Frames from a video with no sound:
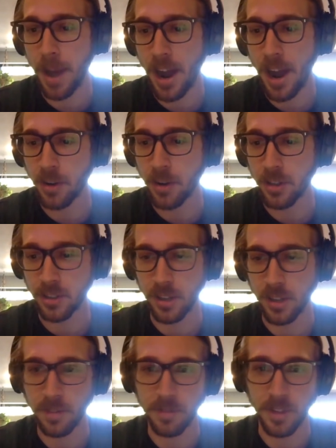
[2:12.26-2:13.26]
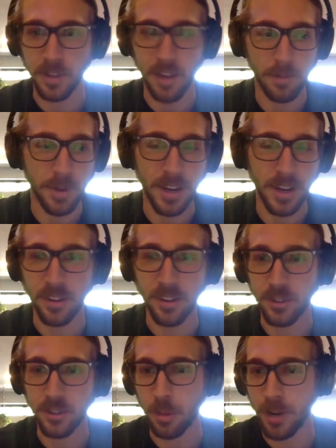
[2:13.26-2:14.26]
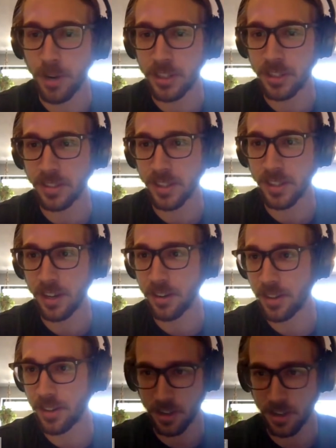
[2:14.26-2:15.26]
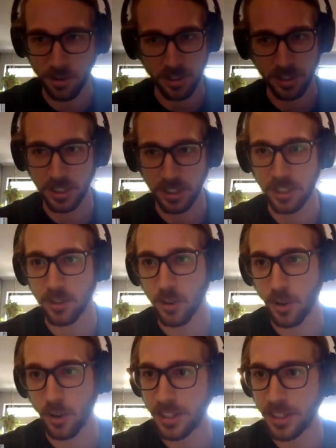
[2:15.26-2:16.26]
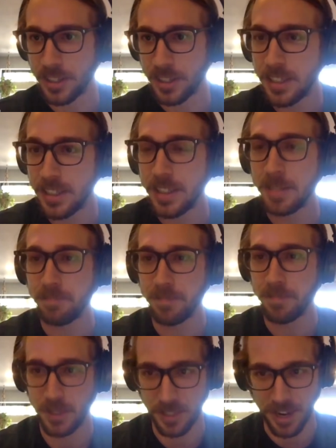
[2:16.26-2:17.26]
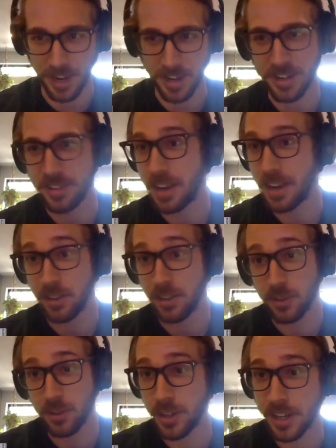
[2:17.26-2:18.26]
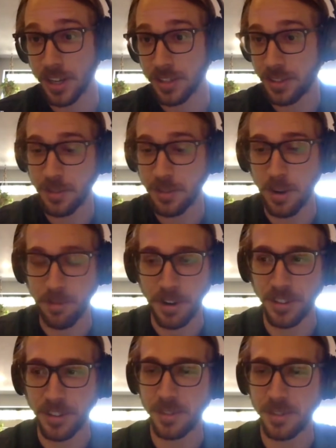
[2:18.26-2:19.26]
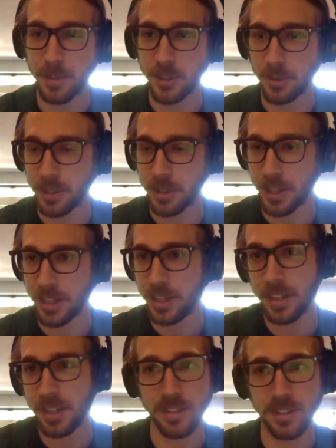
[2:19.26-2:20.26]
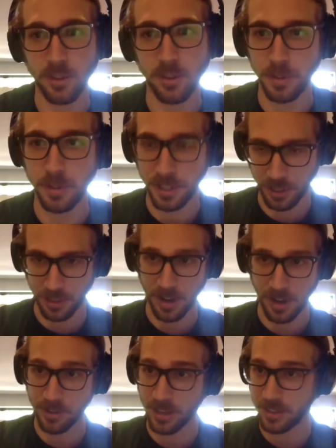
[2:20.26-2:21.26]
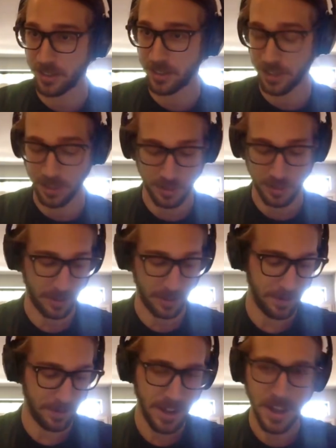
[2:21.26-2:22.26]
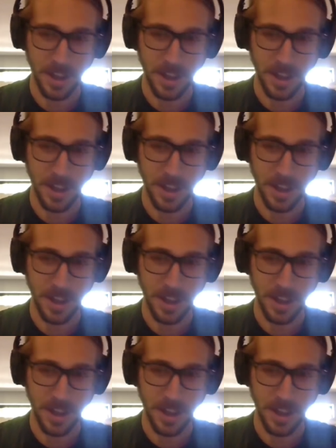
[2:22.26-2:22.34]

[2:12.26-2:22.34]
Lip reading: powers of the government and large corporations that are increasingly controlling society and controlling us, quite frankly, especially with social media and advertising and that kind of stuff.